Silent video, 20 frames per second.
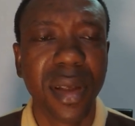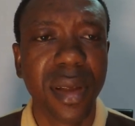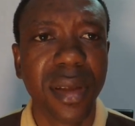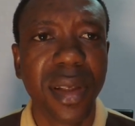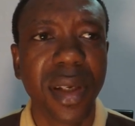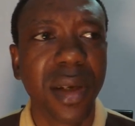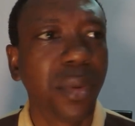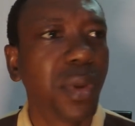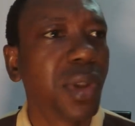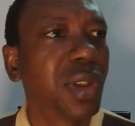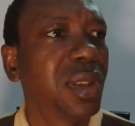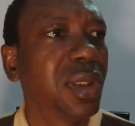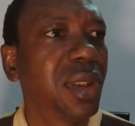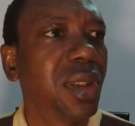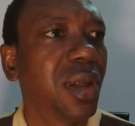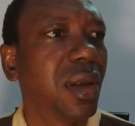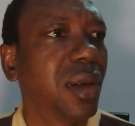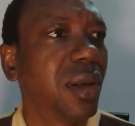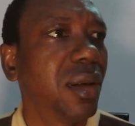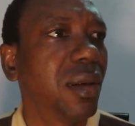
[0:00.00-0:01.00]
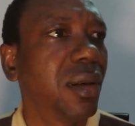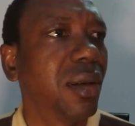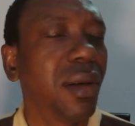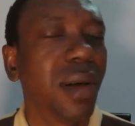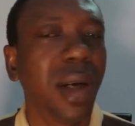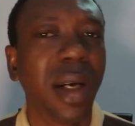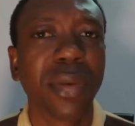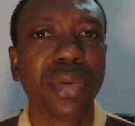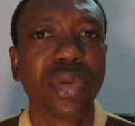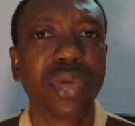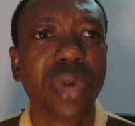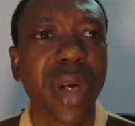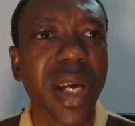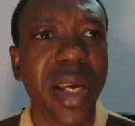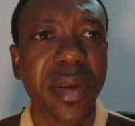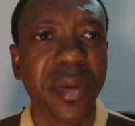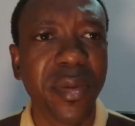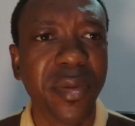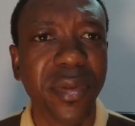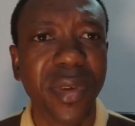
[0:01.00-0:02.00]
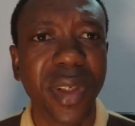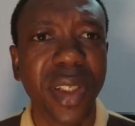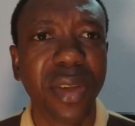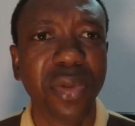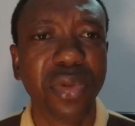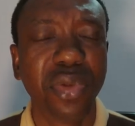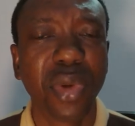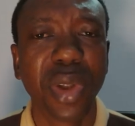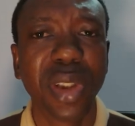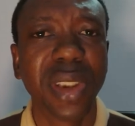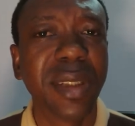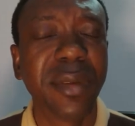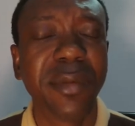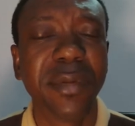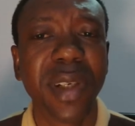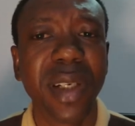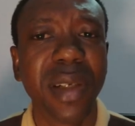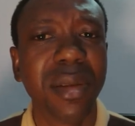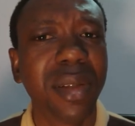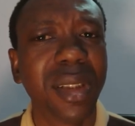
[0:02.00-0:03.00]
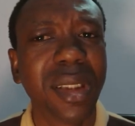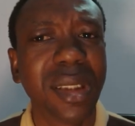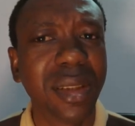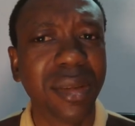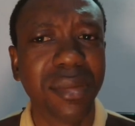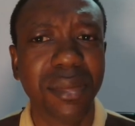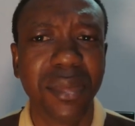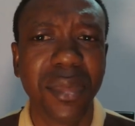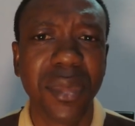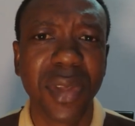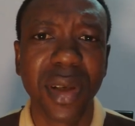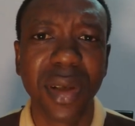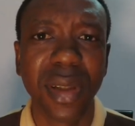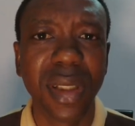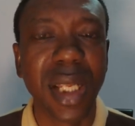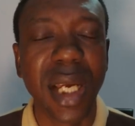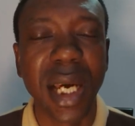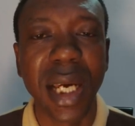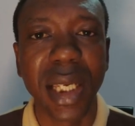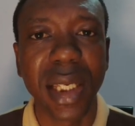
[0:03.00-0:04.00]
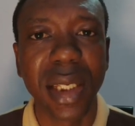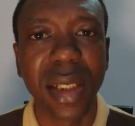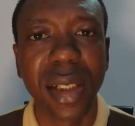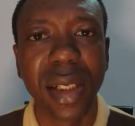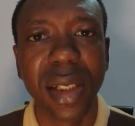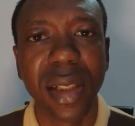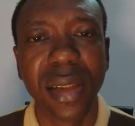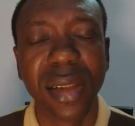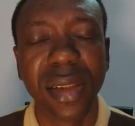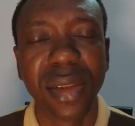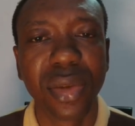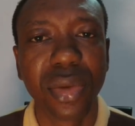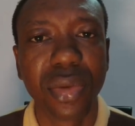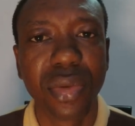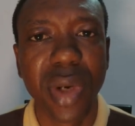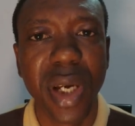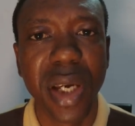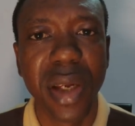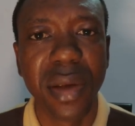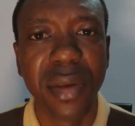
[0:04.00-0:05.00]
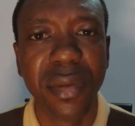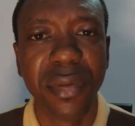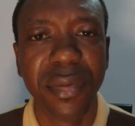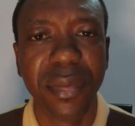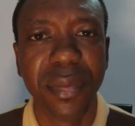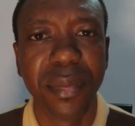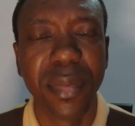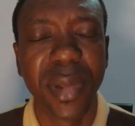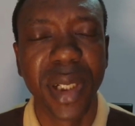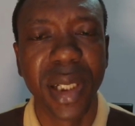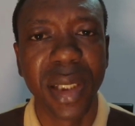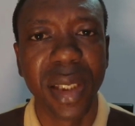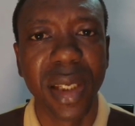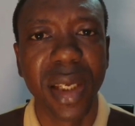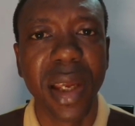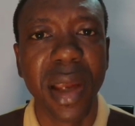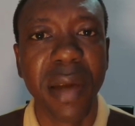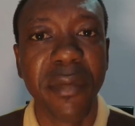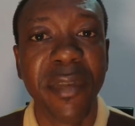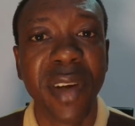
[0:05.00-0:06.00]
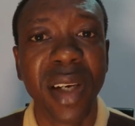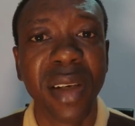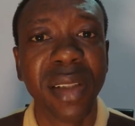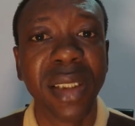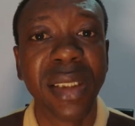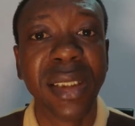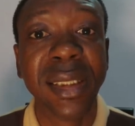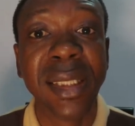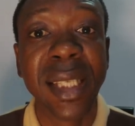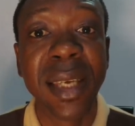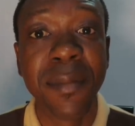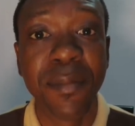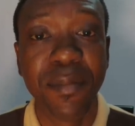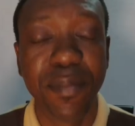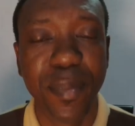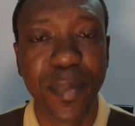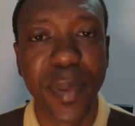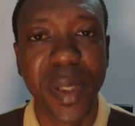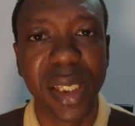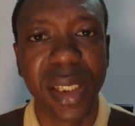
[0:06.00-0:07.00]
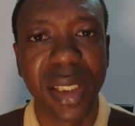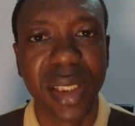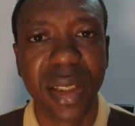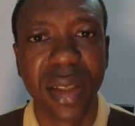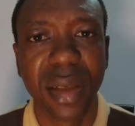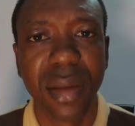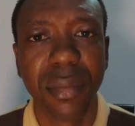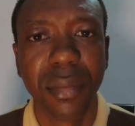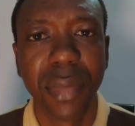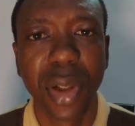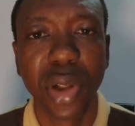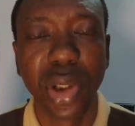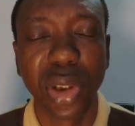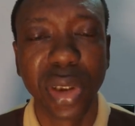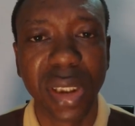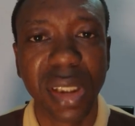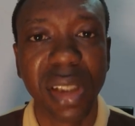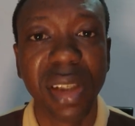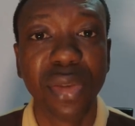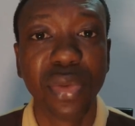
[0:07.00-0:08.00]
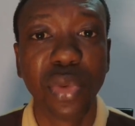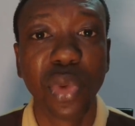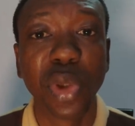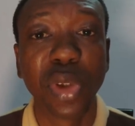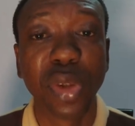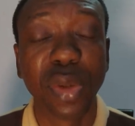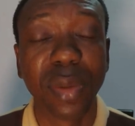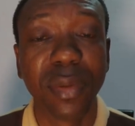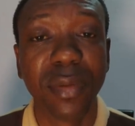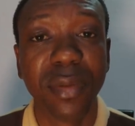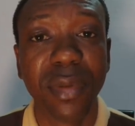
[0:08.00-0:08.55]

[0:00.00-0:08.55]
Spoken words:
there was a grave. It was it's not like it's a grave, but a very deep pit, because it was